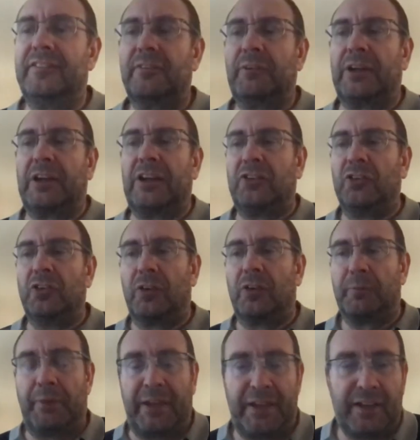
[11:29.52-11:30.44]
we're going to talk
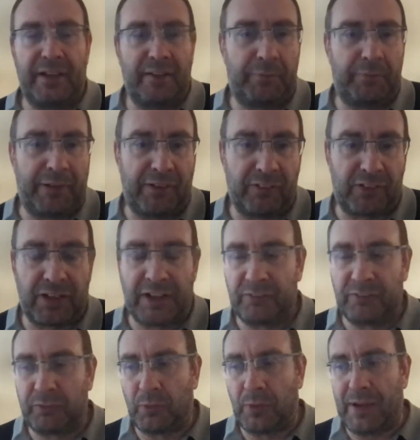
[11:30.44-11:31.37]
a bit about kind
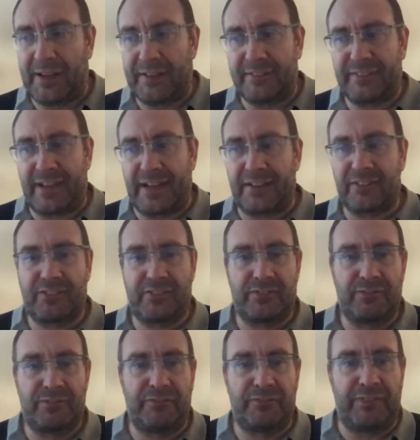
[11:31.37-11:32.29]
of where DEXT
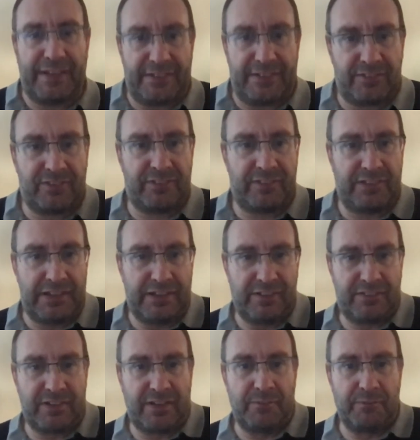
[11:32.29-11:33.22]
fits
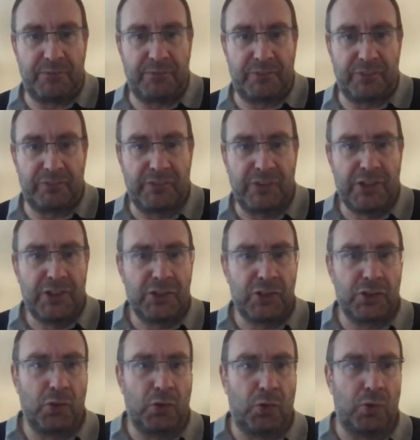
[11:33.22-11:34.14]
in terms of
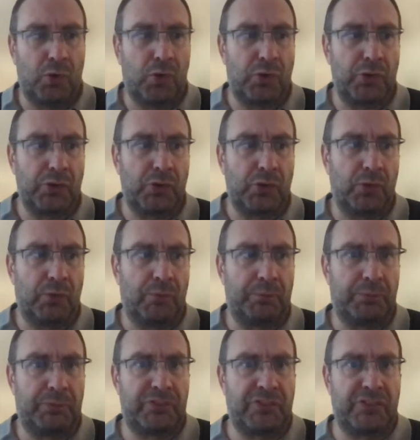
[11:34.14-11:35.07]
your
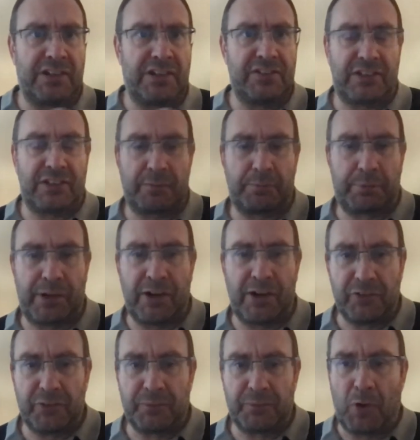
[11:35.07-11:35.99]
strategic
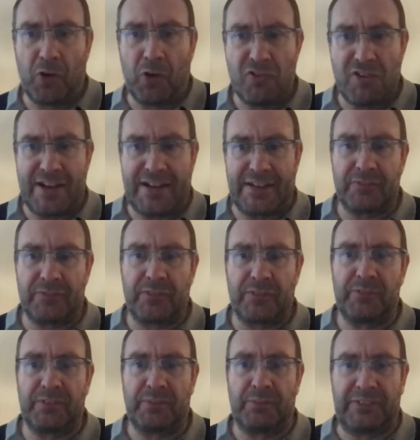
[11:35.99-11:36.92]
approach, but already
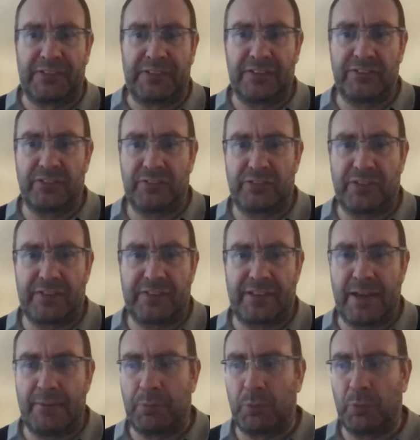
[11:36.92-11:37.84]
from some of the things you said
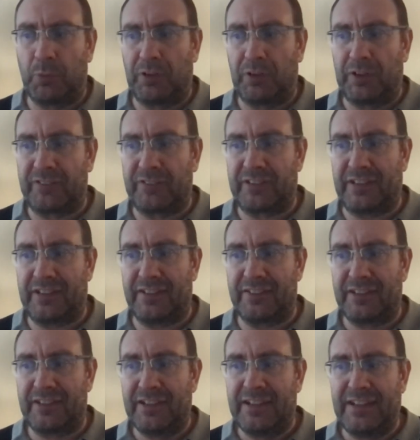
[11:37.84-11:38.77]
there, Paul,
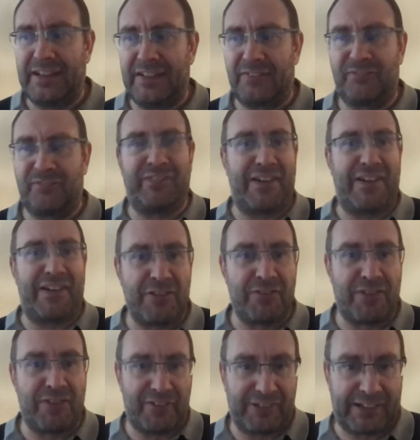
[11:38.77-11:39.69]
it's very,
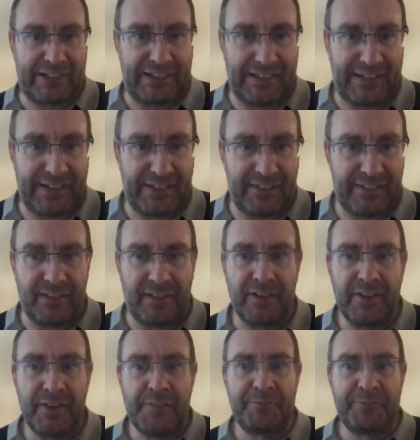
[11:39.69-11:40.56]
very clear that